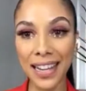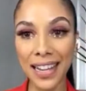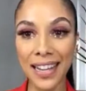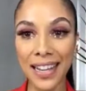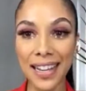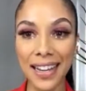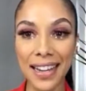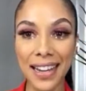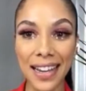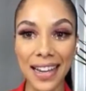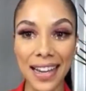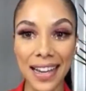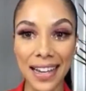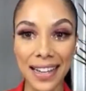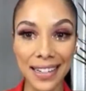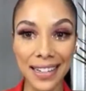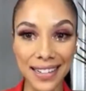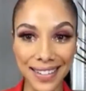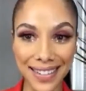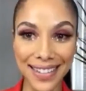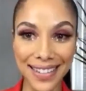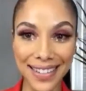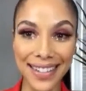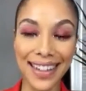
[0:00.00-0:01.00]
and I
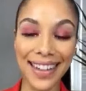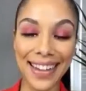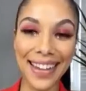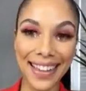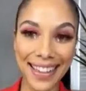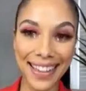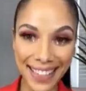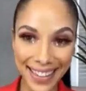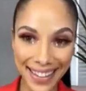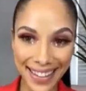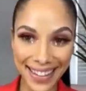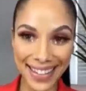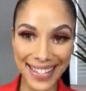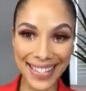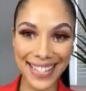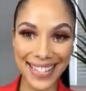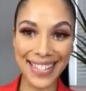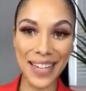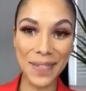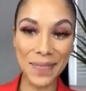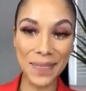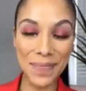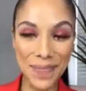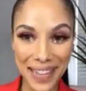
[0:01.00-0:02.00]
look like this,
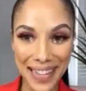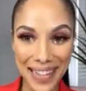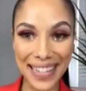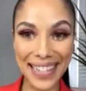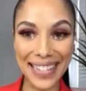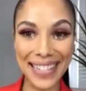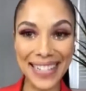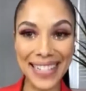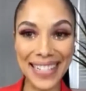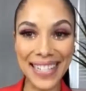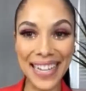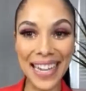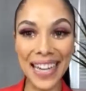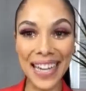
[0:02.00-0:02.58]
I'm mixed.